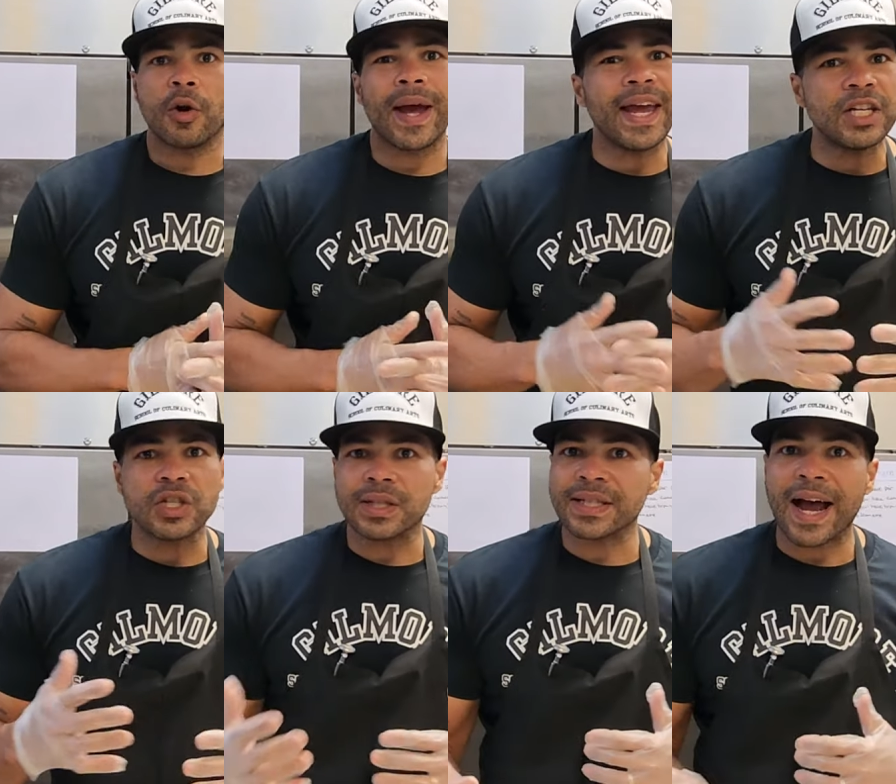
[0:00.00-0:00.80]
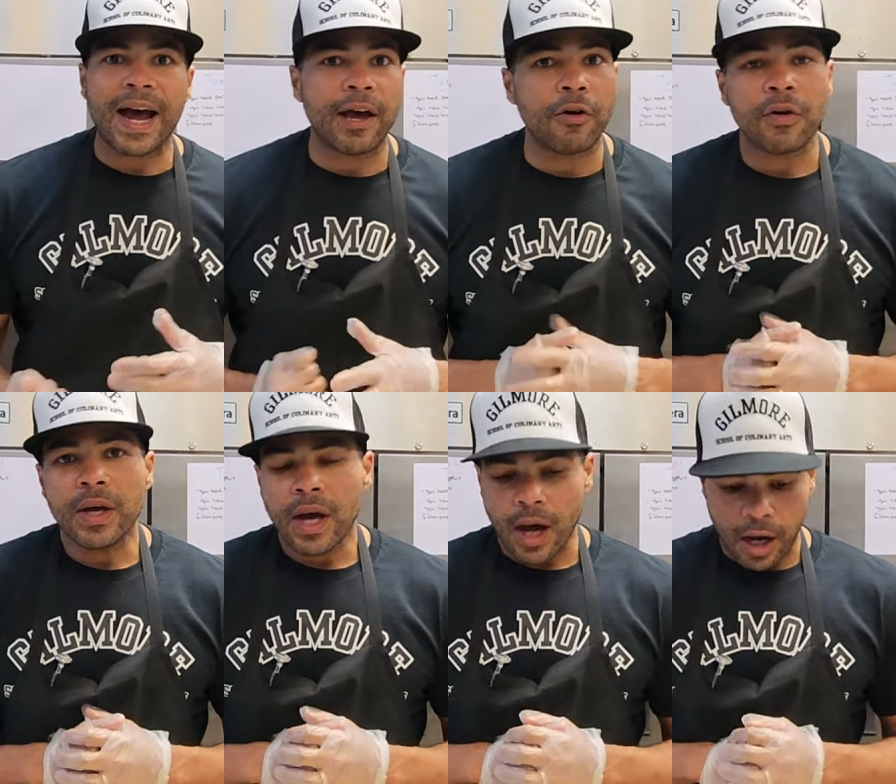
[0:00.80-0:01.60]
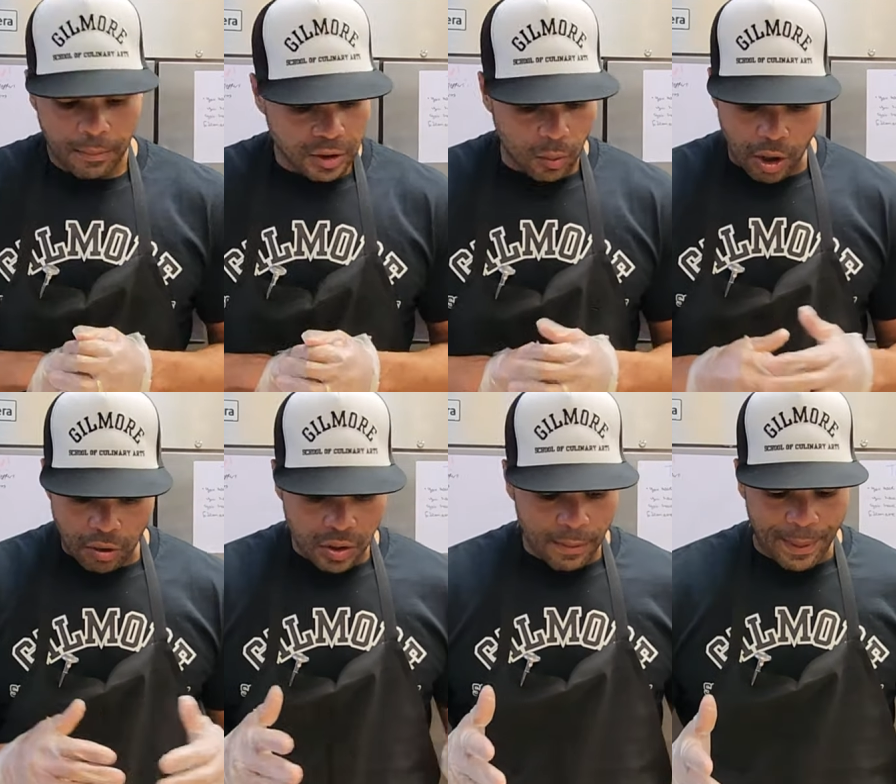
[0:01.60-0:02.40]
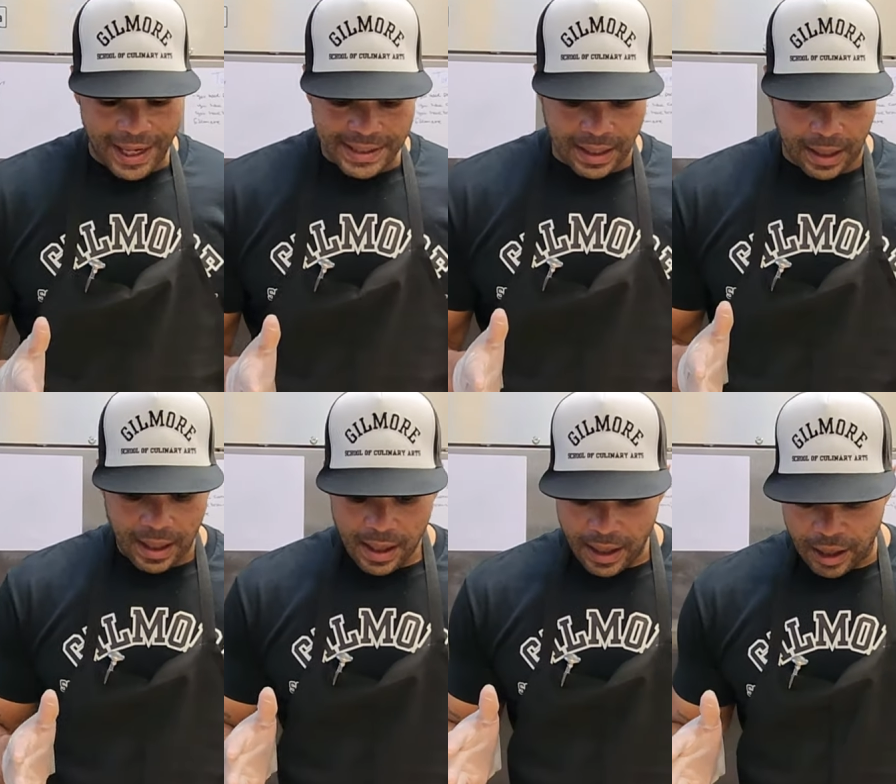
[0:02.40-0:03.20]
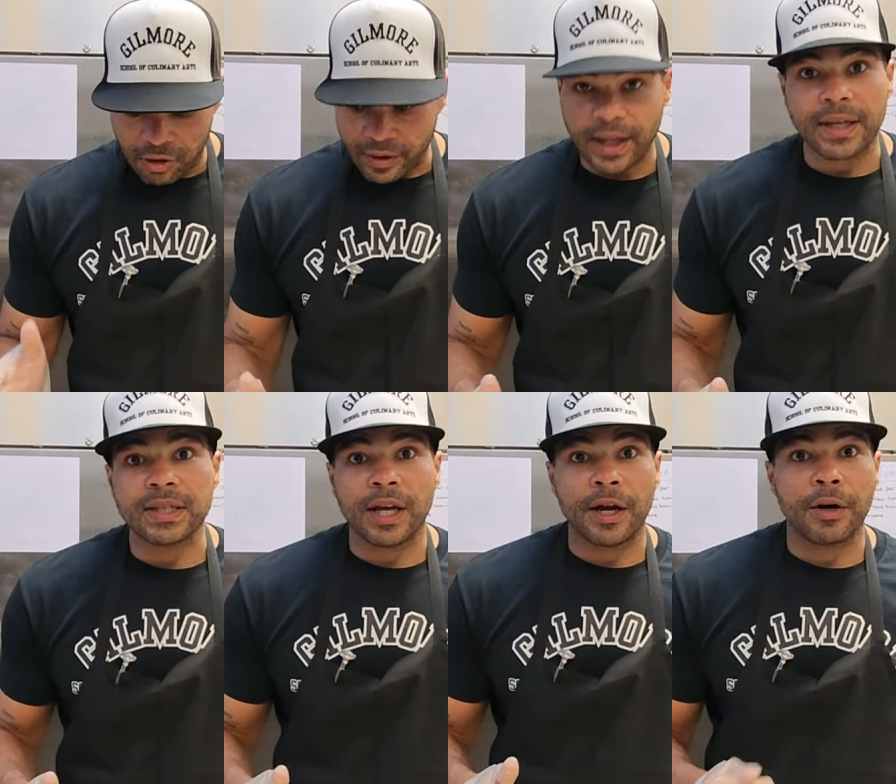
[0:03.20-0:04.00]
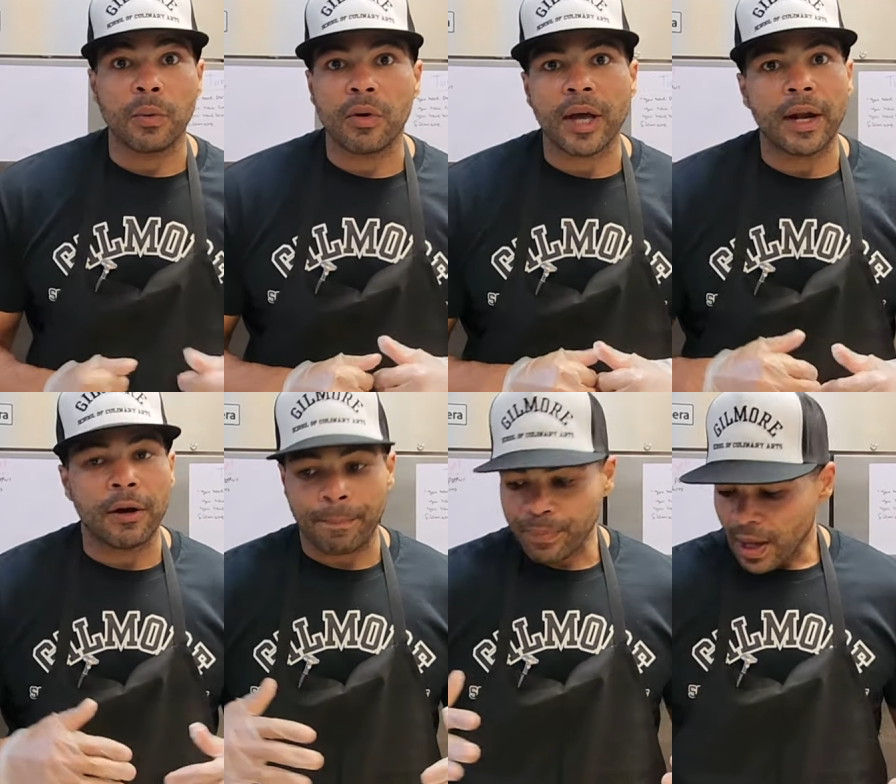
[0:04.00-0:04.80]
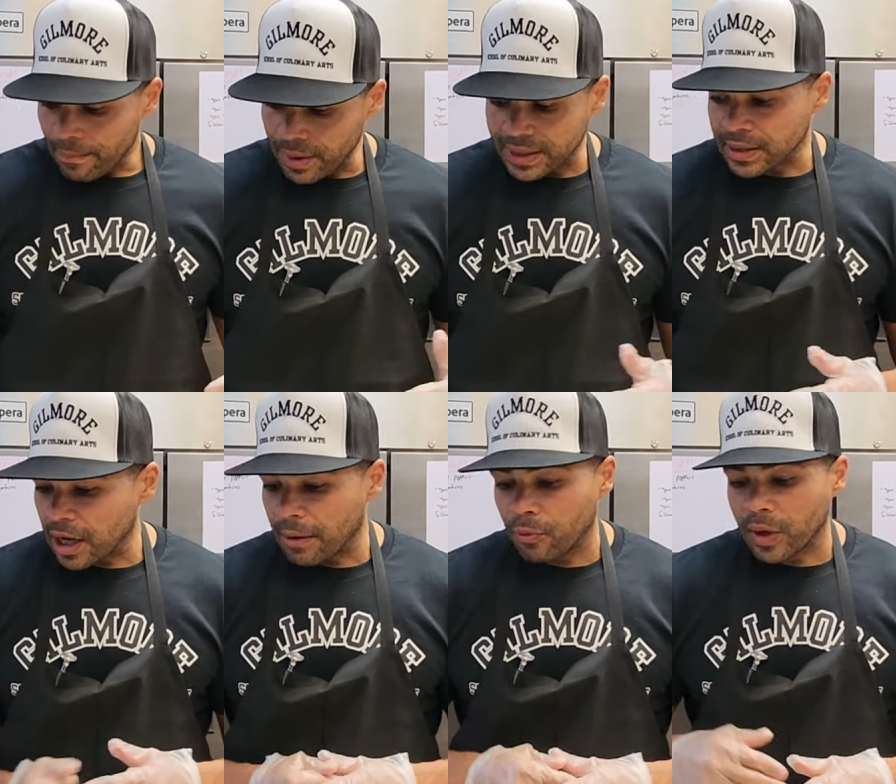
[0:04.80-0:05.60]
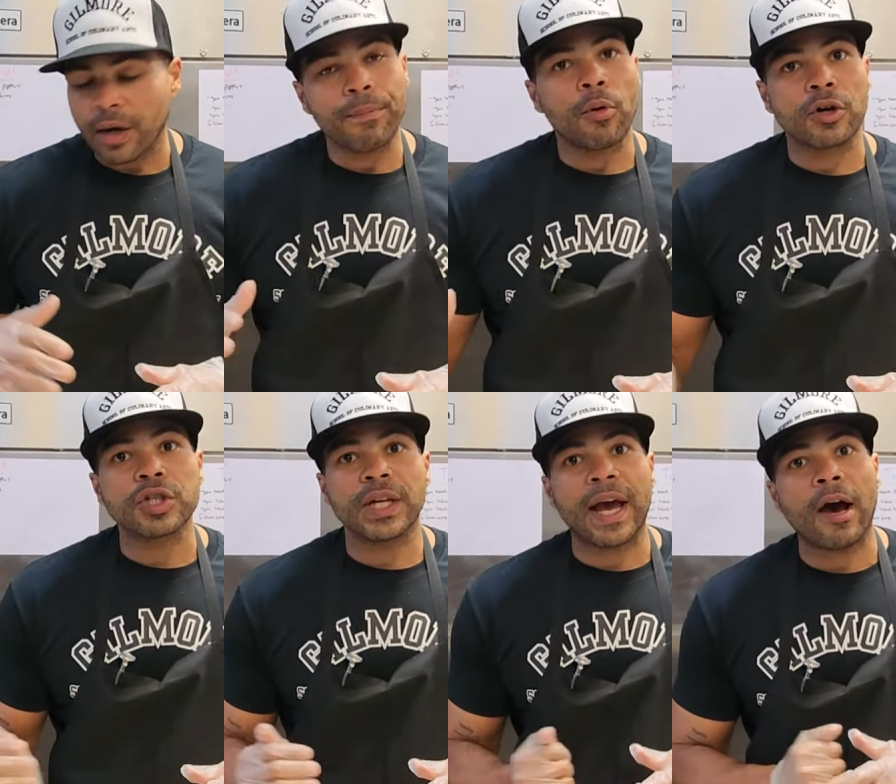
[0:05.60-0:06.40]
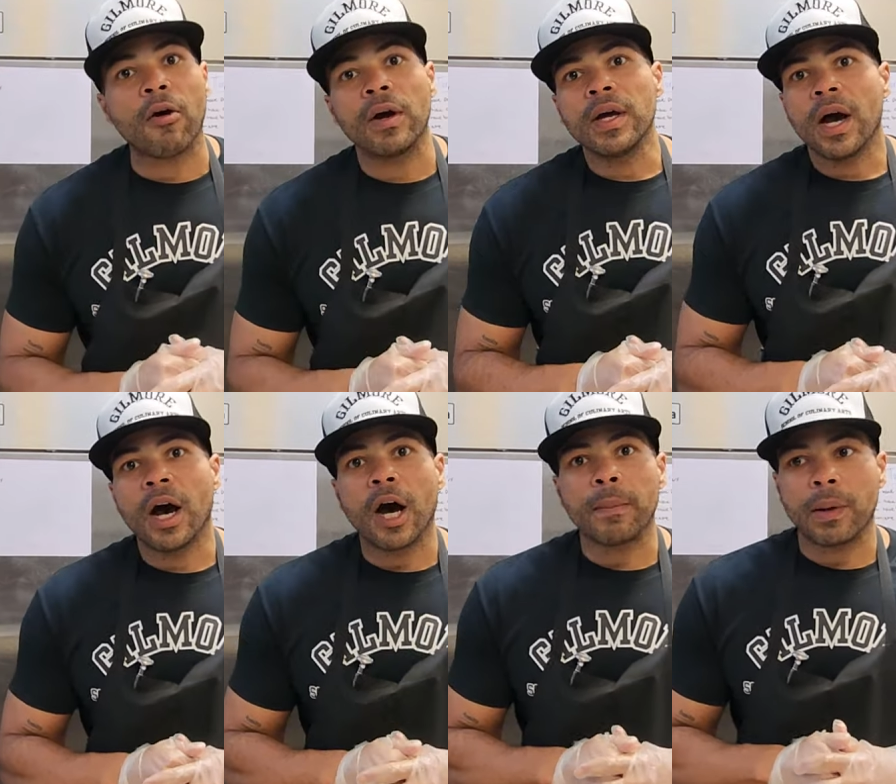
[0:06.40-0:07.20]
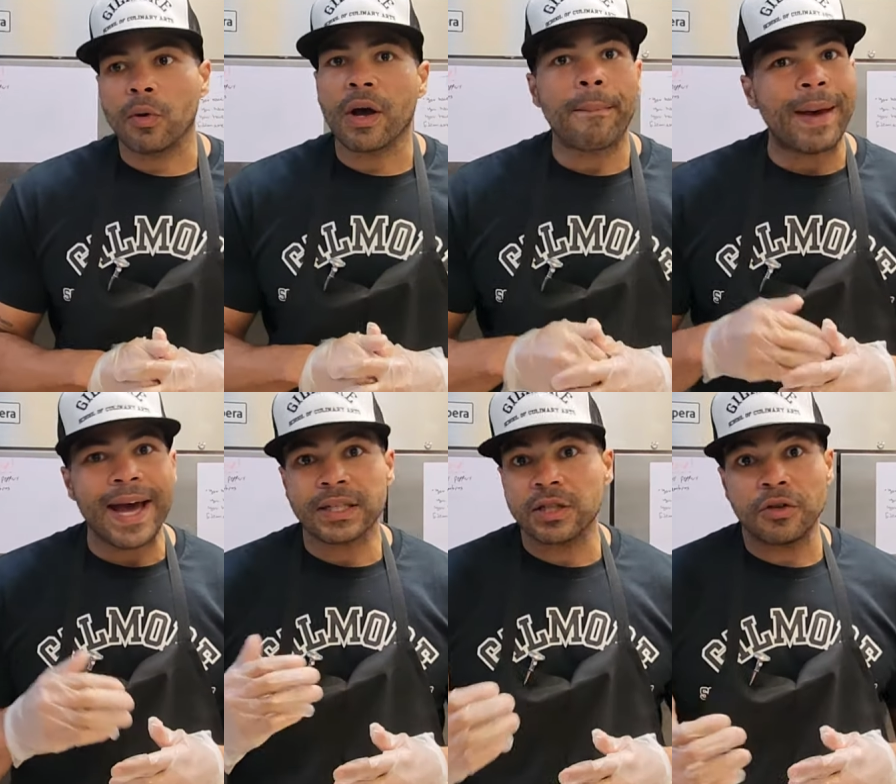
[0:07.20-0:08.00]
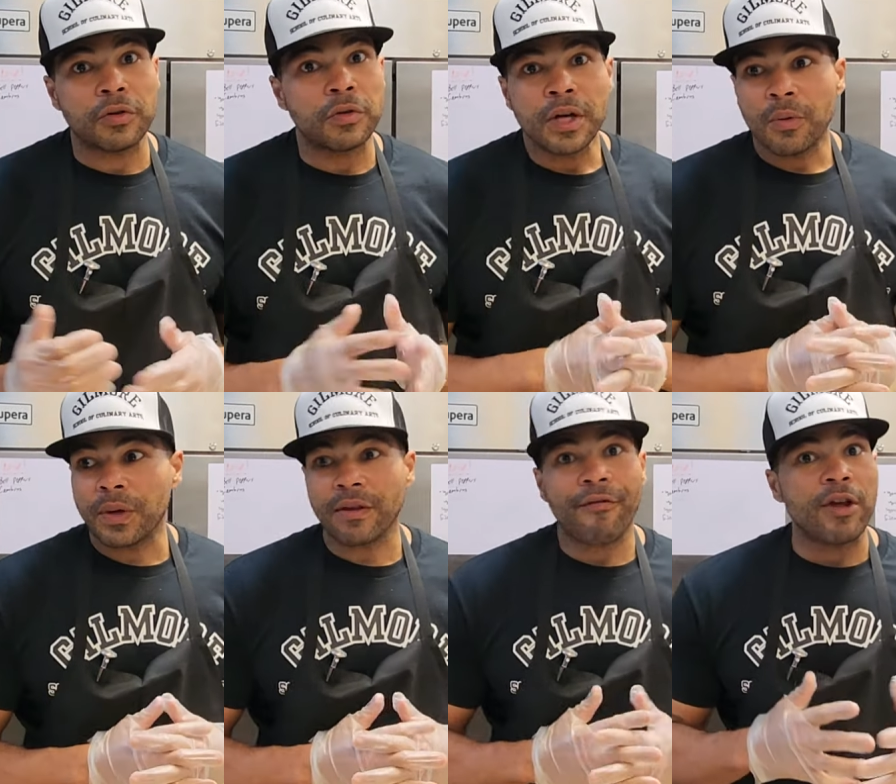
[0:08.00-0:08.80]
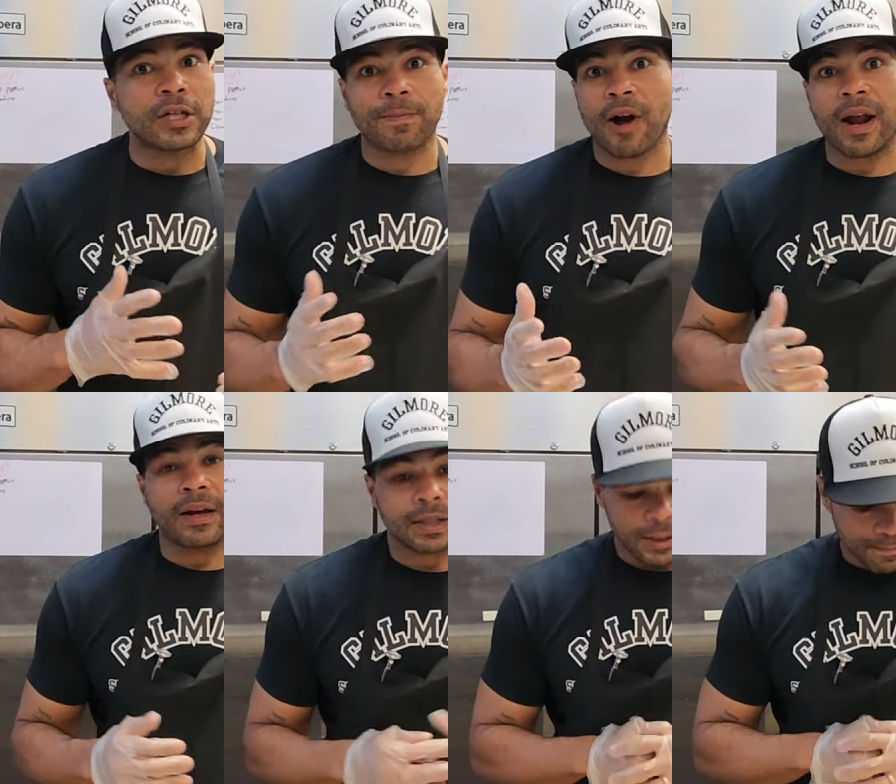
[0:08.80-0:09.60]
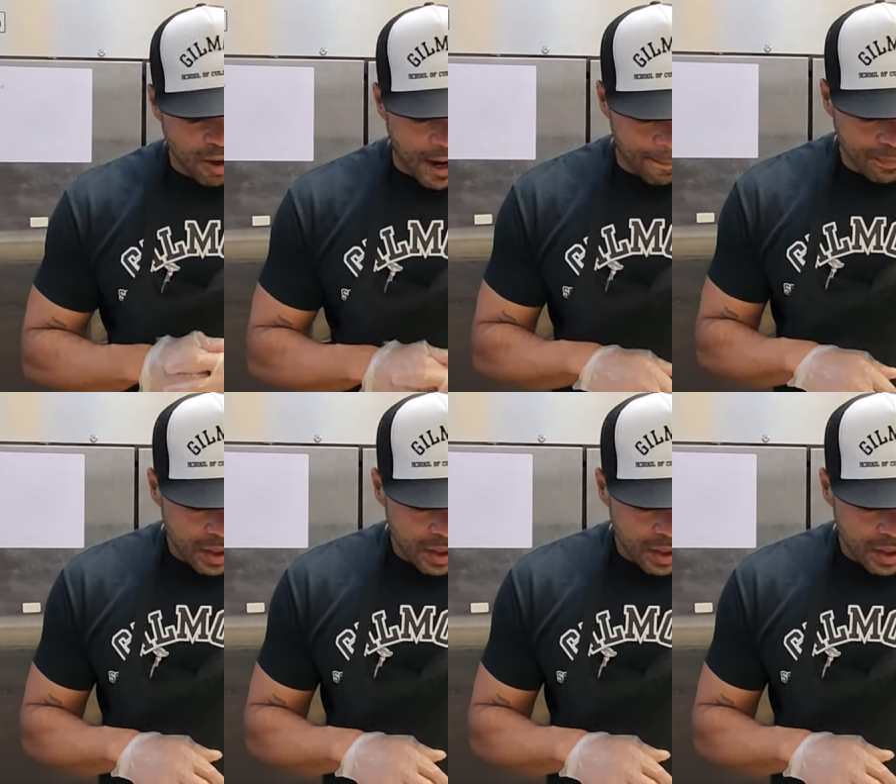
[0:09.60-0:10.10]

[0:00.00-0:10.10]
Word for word: Asian style. So we'll go through the basic ingredients here. We'll get them mixed up, we'll get them portioned out, then we'll come back to you with the finished product. All right.